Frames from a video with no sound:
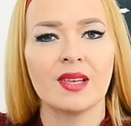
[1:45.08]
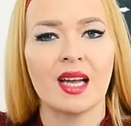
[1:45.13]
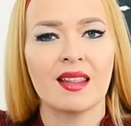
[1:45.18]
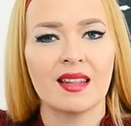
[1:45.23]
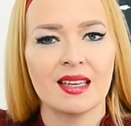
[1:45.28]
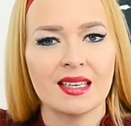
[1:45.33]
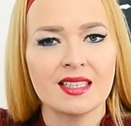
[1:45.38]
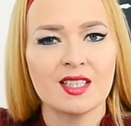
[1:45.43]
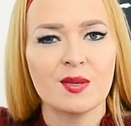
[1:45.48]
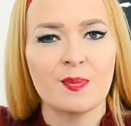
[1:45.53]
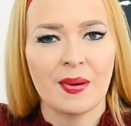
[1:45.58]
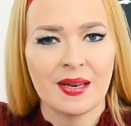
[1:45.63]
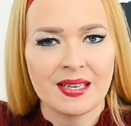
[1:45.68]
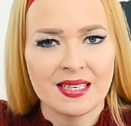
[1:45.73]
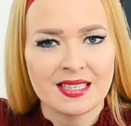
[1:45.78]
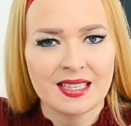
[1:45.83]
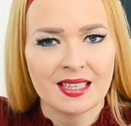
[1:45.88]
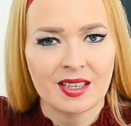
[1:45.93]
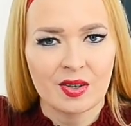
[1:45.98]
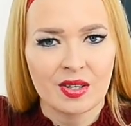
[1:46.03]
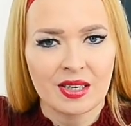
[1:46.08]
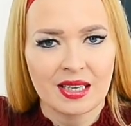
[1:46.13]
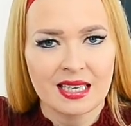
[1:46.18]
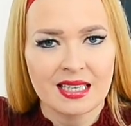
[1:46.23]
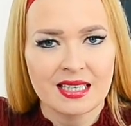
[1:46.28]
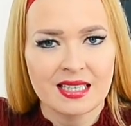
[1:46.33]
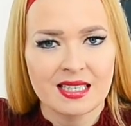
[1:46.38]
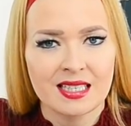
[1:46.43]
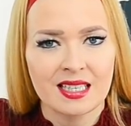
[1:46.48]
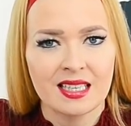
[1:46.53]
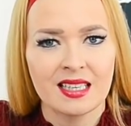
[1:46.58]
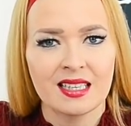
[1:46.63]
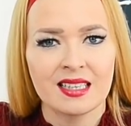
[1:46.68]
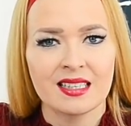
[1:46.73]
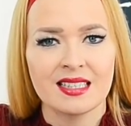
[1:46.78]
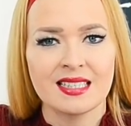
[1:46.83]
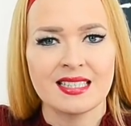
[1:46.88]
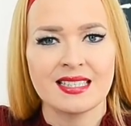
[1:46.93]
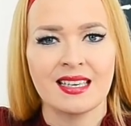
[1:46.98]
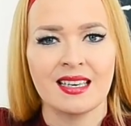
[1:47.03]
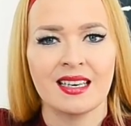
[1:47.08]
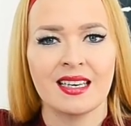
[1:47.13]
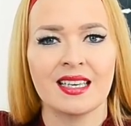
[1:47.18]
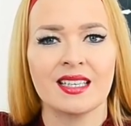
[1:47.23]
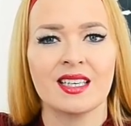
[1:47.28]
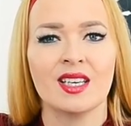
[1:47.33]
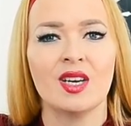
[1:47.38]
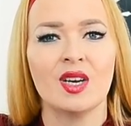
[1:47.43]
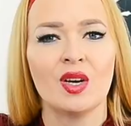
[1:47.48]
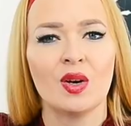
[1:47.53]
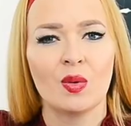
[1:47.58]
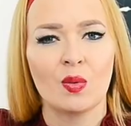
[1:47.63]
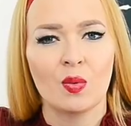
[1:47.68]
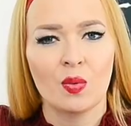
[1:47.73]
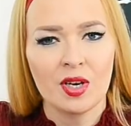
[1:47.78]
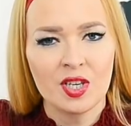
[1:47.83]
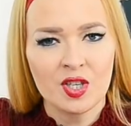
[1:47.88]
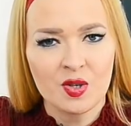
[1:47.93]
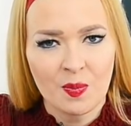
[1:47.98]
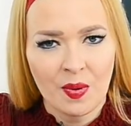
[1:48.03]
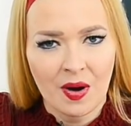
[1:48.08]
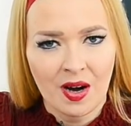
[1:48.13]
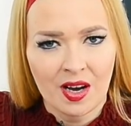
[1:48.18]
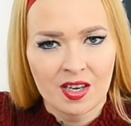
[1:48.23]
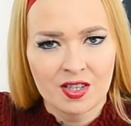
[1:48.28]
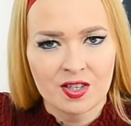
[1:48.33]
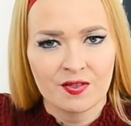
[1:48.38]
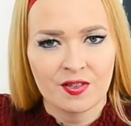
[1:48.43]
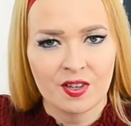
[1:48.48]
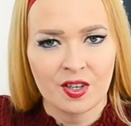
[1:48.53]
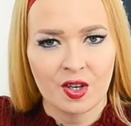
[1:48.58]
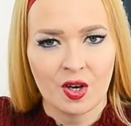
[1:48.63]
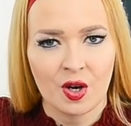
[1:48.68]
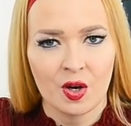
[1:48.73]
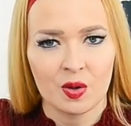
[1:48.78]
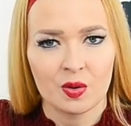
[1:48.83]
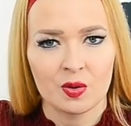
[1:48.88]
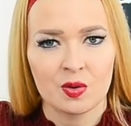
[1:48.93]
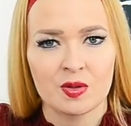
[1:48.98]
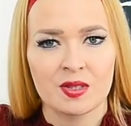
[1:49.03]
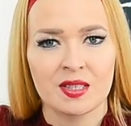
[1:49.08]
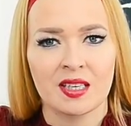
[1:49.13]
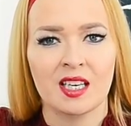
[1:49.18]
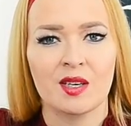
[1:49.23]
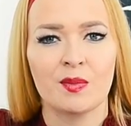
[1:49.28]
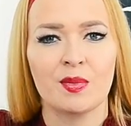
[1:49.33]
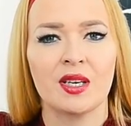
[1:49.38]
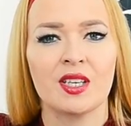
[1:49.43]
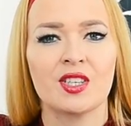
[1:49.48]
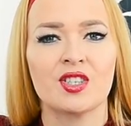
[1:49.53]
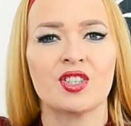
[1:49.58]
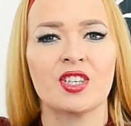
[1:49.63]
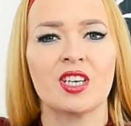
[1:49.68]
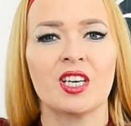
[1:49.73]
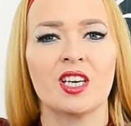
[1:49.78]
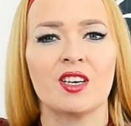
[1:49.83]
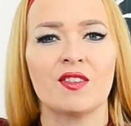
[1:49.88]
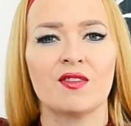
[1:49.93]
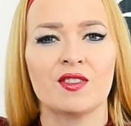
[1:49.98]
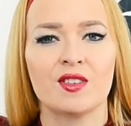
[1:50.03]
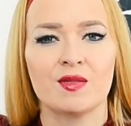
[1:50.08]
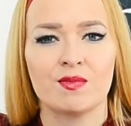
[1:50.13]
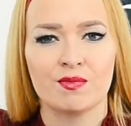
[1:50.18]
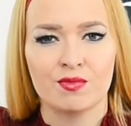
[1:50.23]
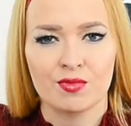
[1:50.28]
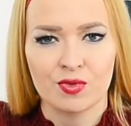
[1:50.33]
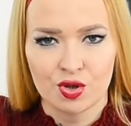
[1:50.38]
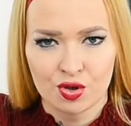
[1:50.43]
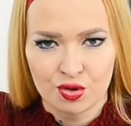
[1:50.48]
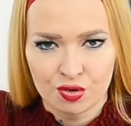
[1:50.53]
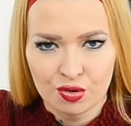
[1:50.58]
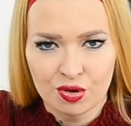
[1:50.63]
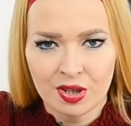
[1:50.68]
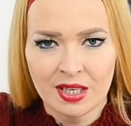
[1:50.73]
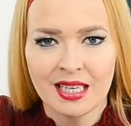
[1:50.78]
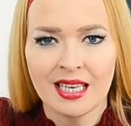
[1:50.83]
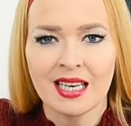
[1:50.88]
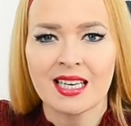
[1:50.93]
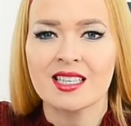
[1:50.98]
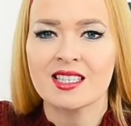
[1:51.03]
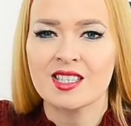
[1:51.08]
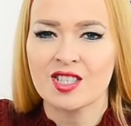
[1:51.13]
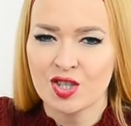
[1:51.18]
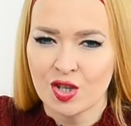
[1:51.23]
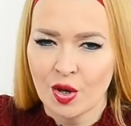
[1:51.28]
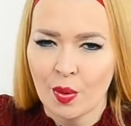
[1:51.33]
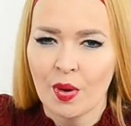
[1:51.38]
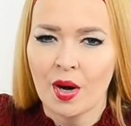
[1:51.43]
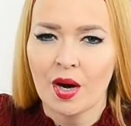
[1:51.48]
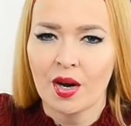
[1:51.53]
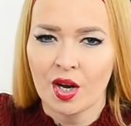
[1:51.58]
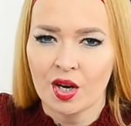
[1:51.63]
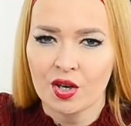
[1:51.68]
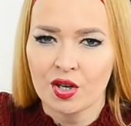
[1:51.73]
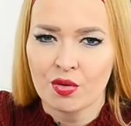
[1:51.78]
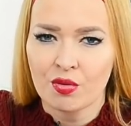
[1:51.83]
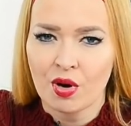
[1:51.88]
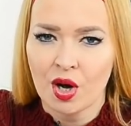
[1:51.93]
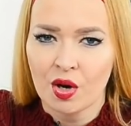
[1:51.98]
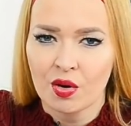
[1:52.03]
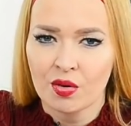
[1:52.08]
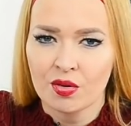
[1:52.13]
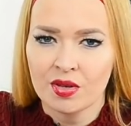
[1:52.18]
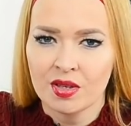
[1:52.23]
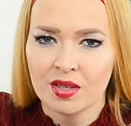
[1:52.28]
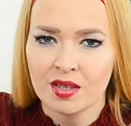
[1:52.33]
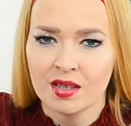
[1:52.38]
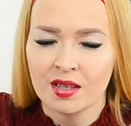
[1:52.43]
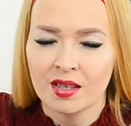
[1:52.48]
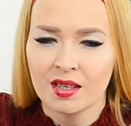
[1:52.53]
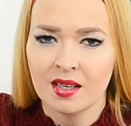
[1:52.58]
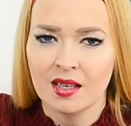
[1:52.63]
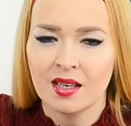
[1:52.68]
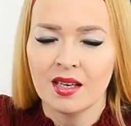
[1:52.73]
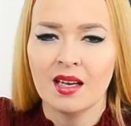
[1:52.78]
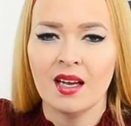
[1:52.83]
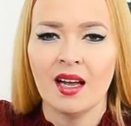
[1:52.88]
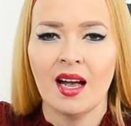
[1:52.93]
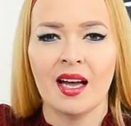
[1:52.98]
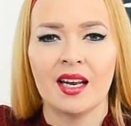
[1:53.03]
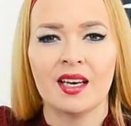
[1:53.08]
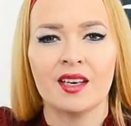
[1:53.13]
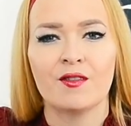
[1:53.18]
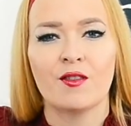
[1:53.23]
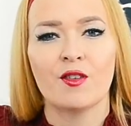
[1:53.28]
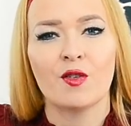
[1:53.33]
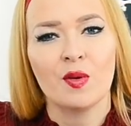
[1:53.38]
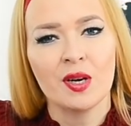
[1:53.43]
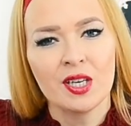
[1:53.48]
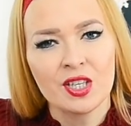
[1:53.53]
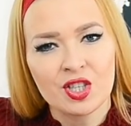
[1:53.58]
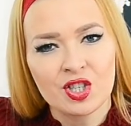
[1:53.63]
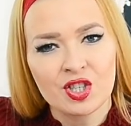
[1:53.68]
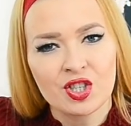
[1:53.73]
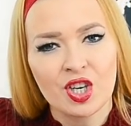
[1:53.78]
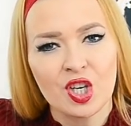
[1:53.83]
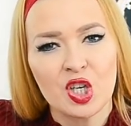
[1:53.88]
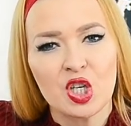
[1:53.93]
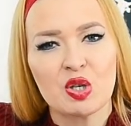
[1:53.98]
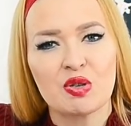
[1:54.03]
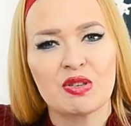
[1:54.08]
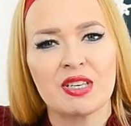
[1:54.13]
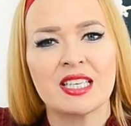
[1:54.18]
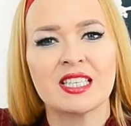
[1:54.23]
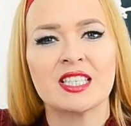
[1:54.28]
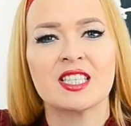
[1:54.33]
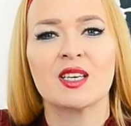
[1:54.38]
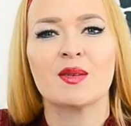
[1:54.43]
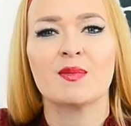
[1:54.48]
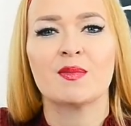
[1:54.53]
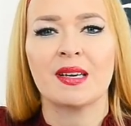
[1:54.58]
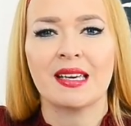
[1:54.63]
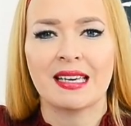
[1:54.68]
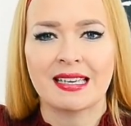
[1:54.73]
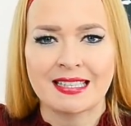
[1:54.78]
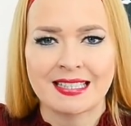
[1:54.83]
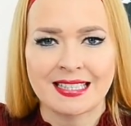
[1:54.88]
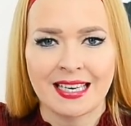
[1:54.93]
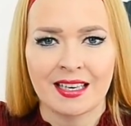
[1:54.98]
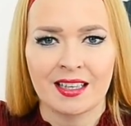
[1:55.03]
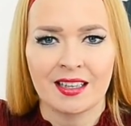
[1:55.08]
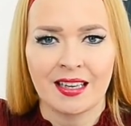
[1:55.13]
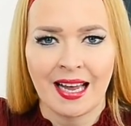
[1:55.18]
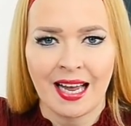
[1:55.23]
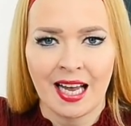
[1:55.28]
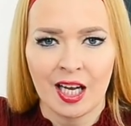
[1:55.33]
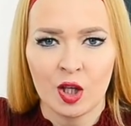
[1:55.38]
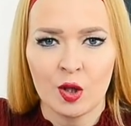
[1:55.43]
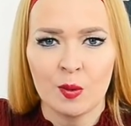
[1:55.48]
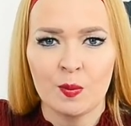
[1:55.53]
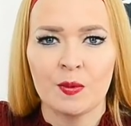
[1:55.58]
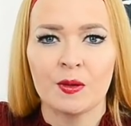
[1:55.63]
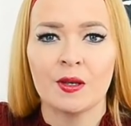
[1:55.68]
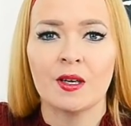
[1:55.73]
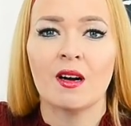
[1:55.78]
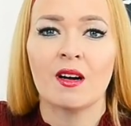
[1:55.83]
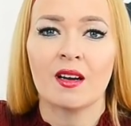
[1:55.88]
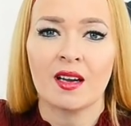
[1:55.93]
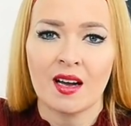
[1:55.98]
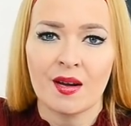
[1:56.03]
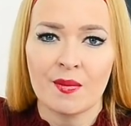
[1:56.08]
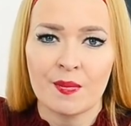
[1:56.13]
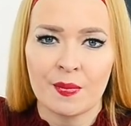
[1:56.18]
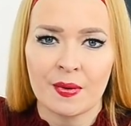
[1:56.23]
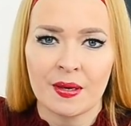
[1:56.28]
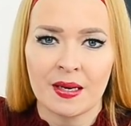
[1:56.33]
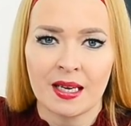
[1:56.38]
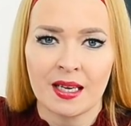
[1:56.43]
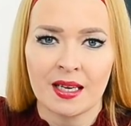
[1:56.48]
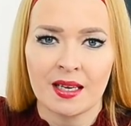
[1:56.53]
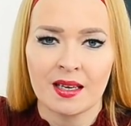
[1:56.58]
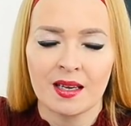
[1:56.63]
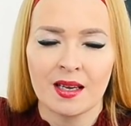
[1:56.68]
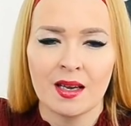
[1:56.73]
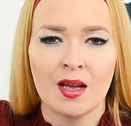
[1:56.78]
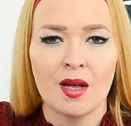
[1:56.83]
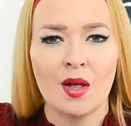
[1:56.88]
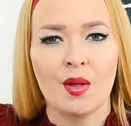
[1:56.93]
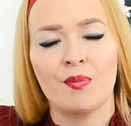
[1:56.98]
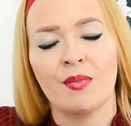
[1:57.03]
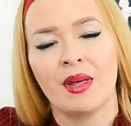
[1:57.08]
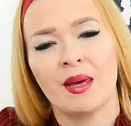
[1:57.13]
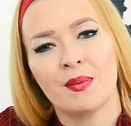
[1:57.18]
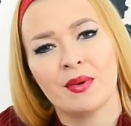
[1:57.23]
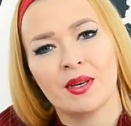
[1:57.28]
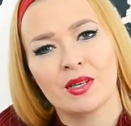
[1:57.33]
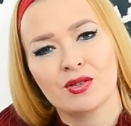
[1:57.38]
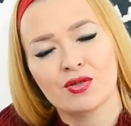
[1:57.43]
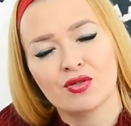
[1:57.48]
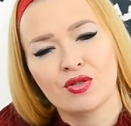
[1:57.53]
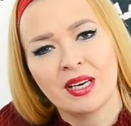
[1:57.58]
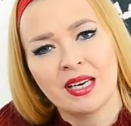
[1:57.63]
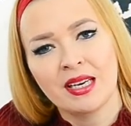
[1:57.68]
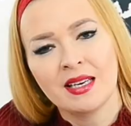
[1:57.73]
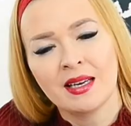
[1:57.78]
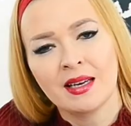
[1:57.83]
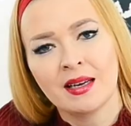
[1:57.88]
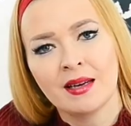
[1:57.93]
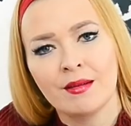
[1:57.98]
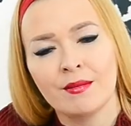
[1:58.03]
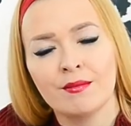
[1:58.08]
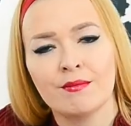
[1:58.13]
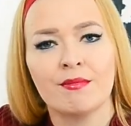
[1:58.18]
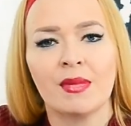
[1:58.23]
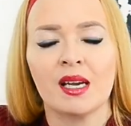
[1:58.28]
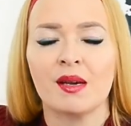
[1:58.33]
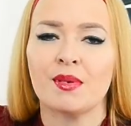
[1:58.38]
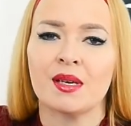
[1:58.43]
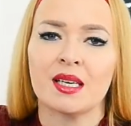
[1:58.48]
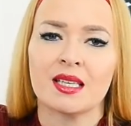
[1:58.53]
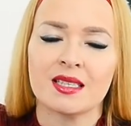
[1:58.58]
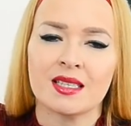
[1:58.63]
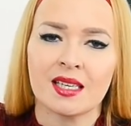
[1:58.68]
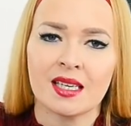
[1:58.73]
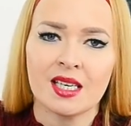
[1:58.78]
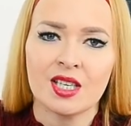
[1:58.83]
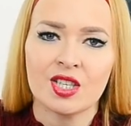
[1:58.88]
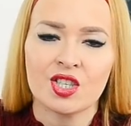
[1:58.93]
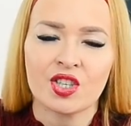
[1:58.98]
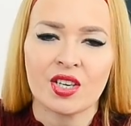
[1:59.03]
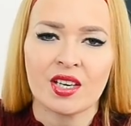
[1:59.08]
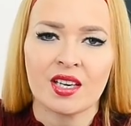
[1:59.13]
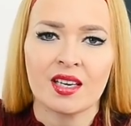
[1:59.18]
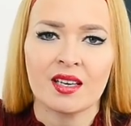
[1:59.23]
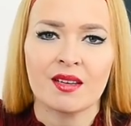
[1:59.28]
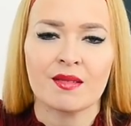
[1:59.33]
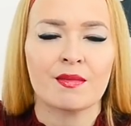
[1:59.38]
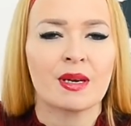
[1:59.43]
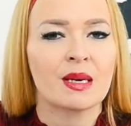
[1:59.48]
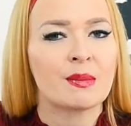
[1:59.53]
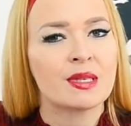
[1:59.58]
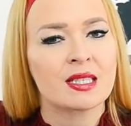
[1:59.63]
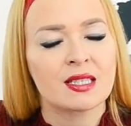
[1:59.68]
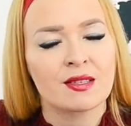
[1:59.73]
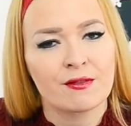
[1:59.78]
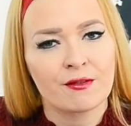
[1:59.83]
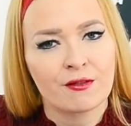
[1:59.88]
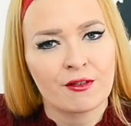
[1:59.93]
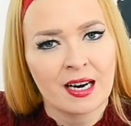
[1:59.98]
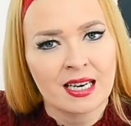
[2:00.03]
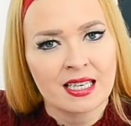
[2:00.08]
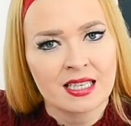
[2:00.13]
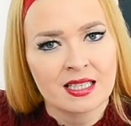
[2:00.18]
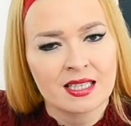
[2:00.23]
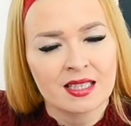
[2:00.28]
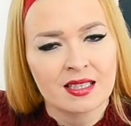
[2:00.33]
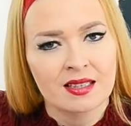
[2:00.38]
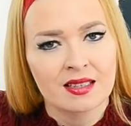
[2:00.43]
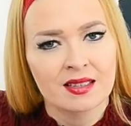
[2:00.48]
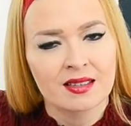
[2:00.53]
And then depending on it, decide which part of your goals can be achieved truly and solely on your own, and for which you need some external help or company, maybe a trainer, maybe a teacher, maybe some friend.